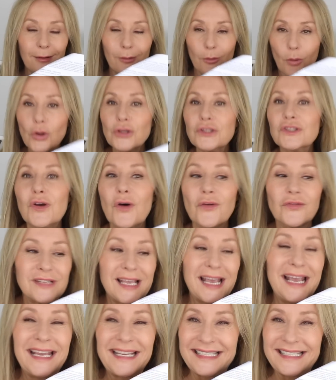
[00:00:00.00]
What sort of
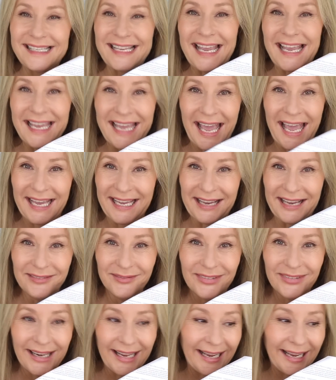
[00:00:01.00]
skincare
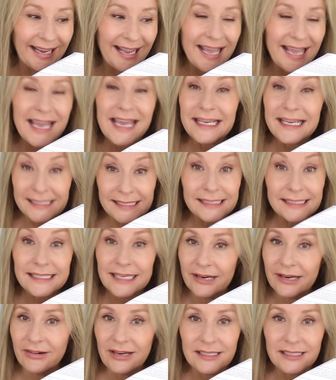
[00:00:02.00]
company isn't
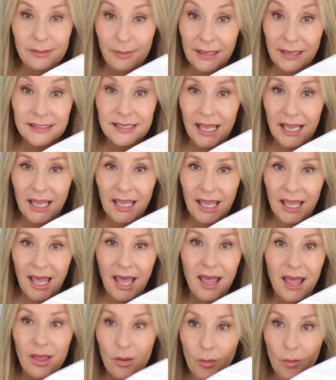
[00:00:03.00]
serious about
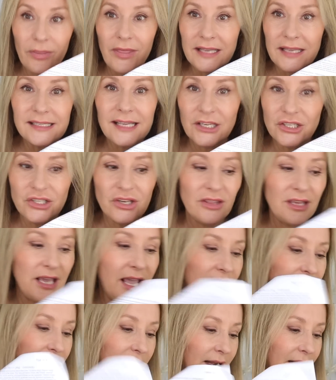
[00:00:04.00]
skincare when they send you the
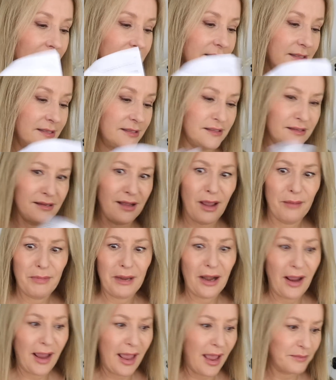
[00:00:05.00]
INKEY lists? I
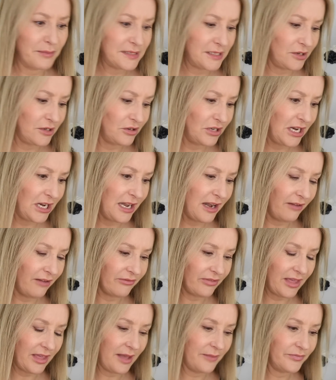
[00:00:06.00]
mean, I absolutely
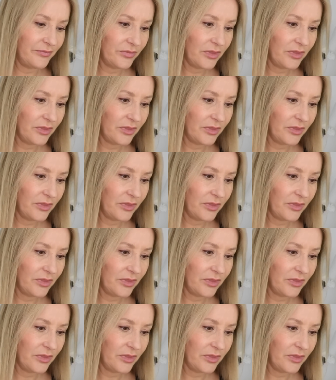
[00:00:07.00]
love that.